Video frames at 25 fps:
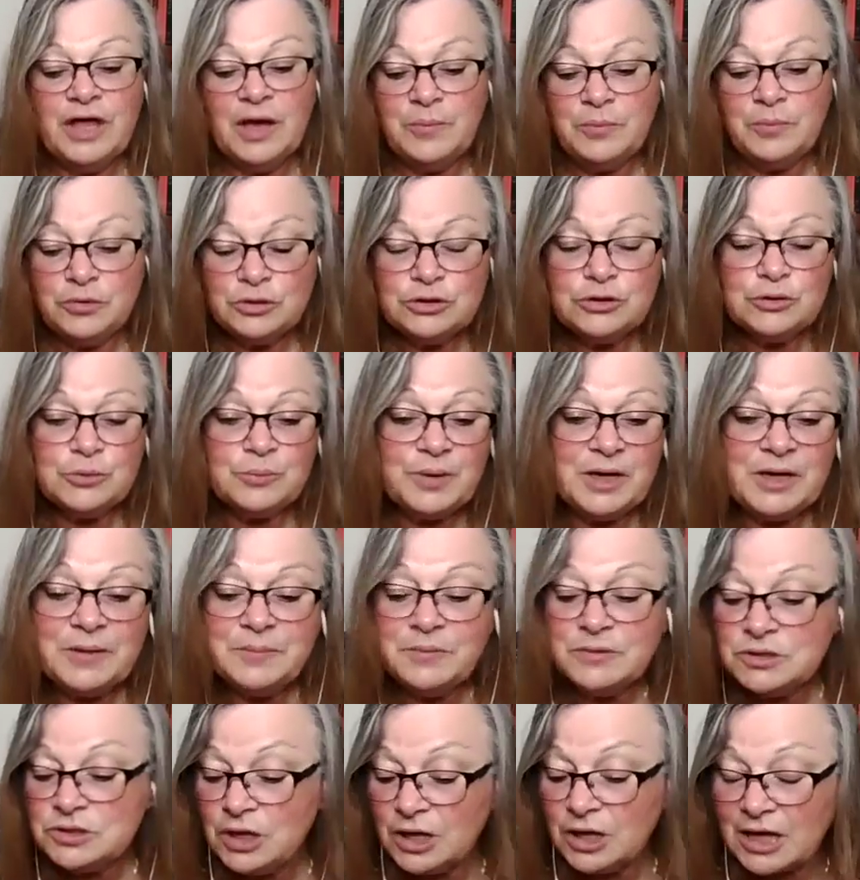The Aboriginal
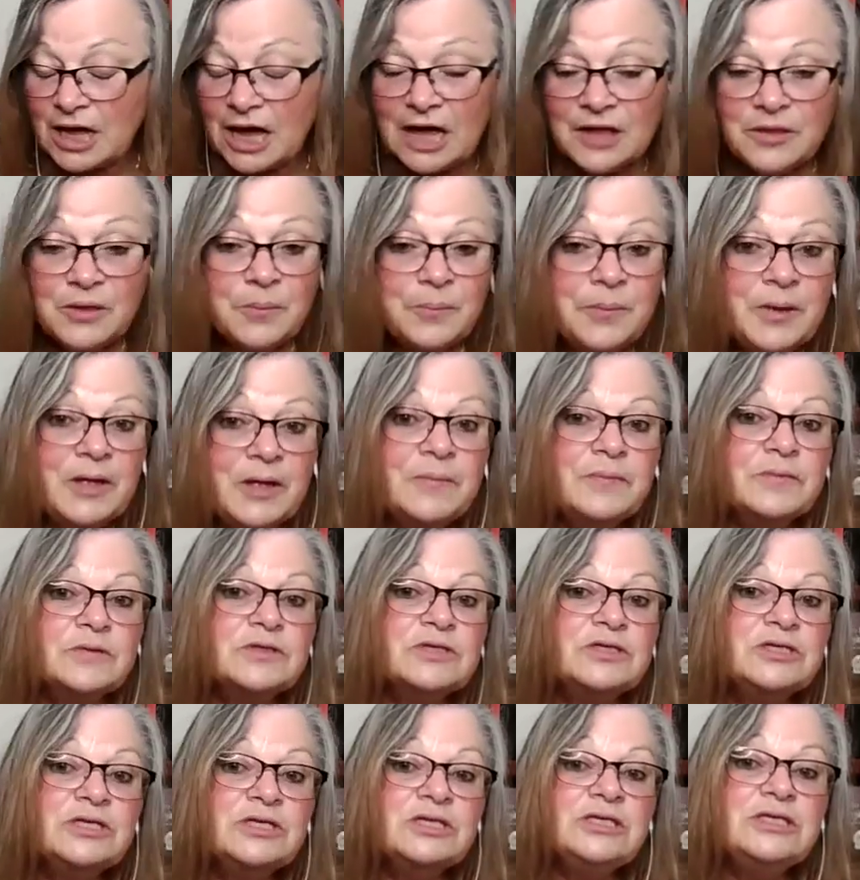peoples, like other
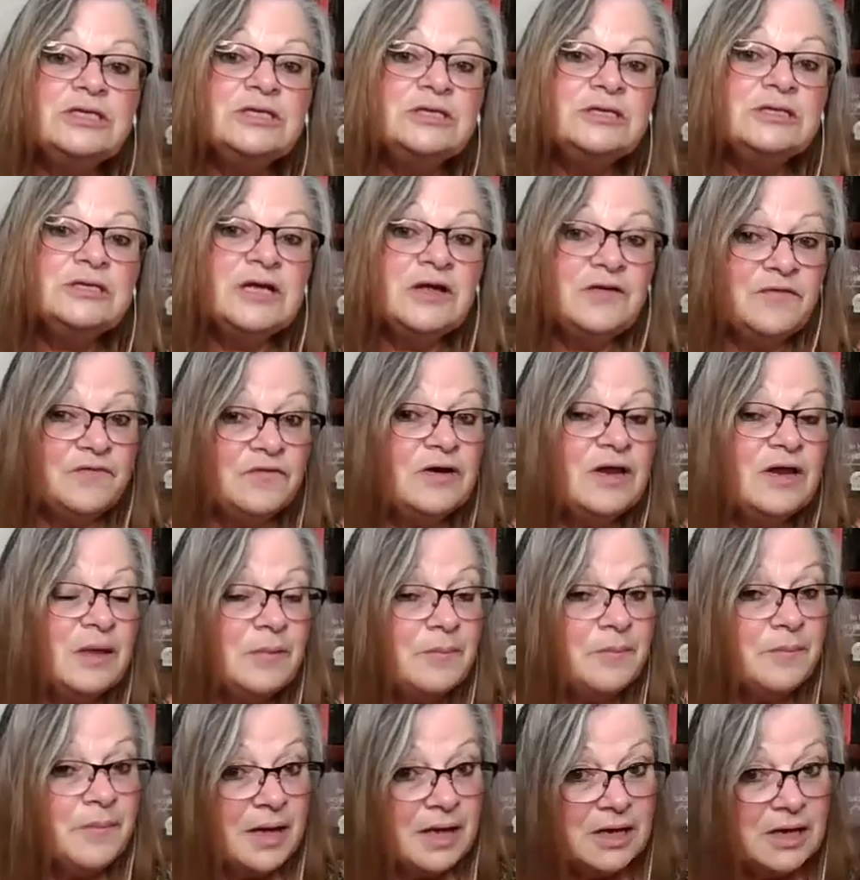peoples, did
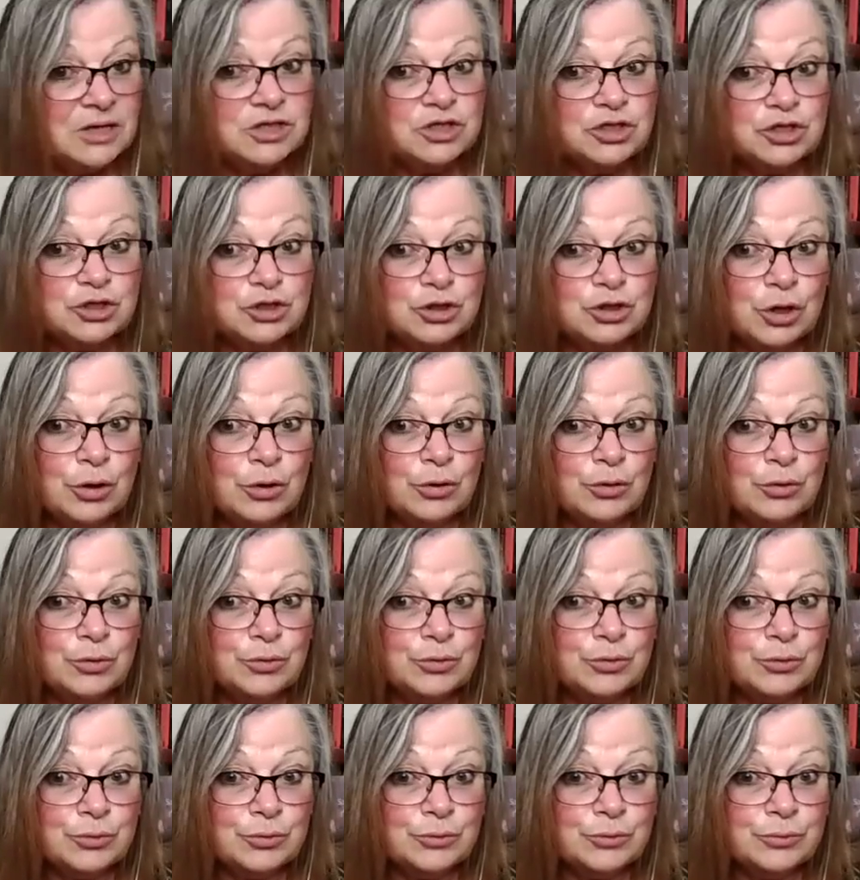definitely make
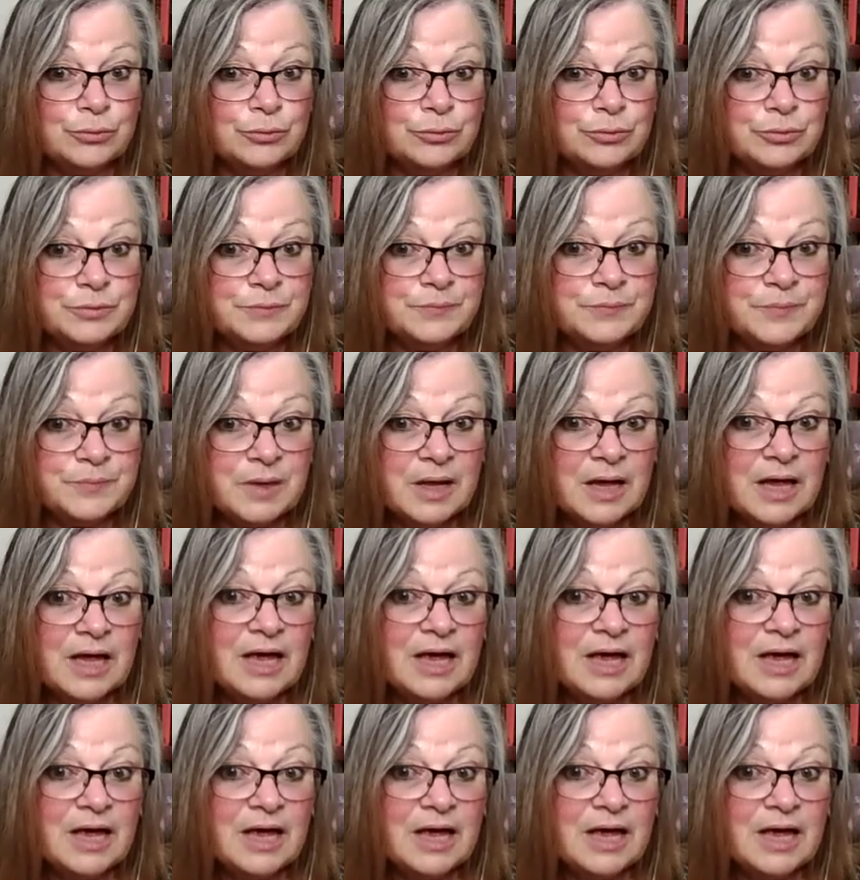stone tools.